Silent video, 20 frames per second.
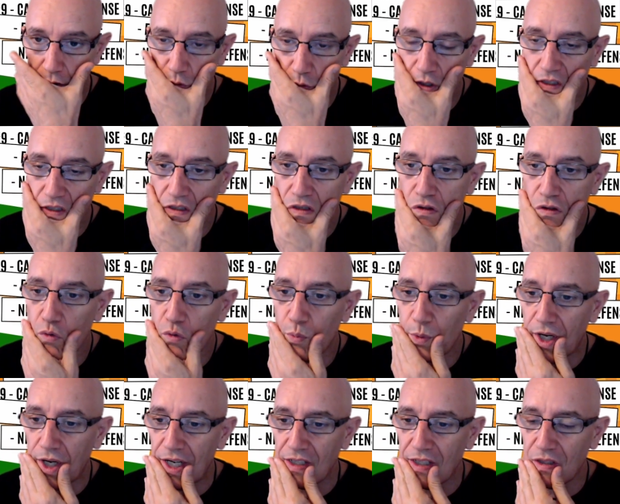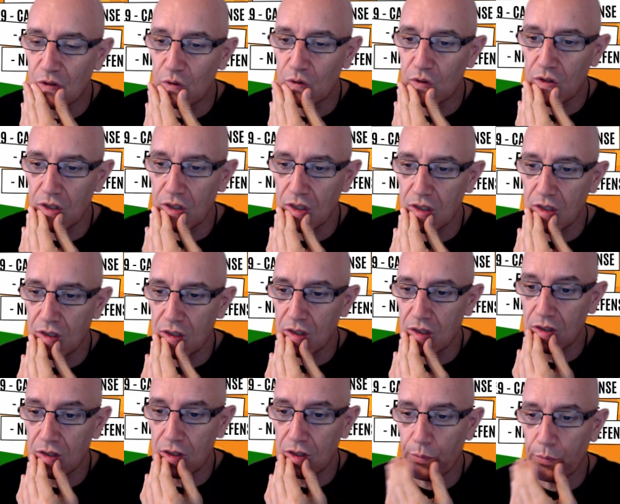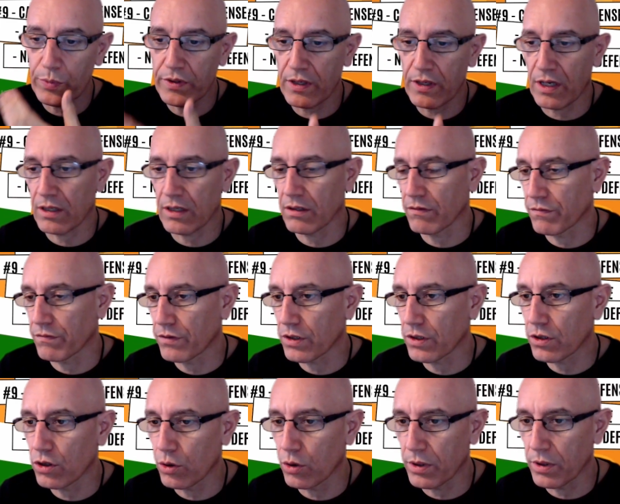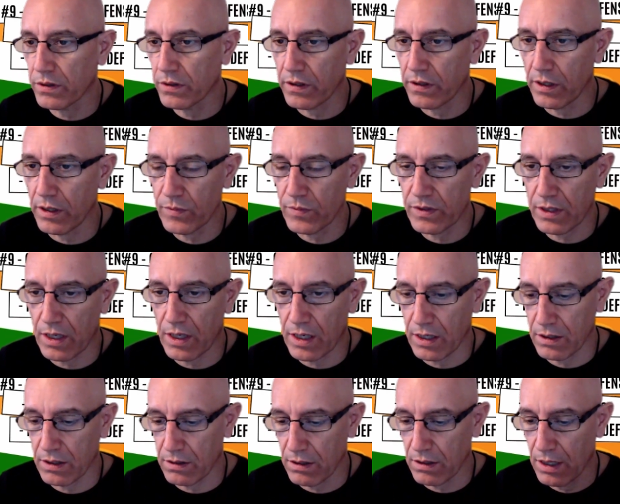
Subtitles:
a surprise to see it in top 10 of the global teams, and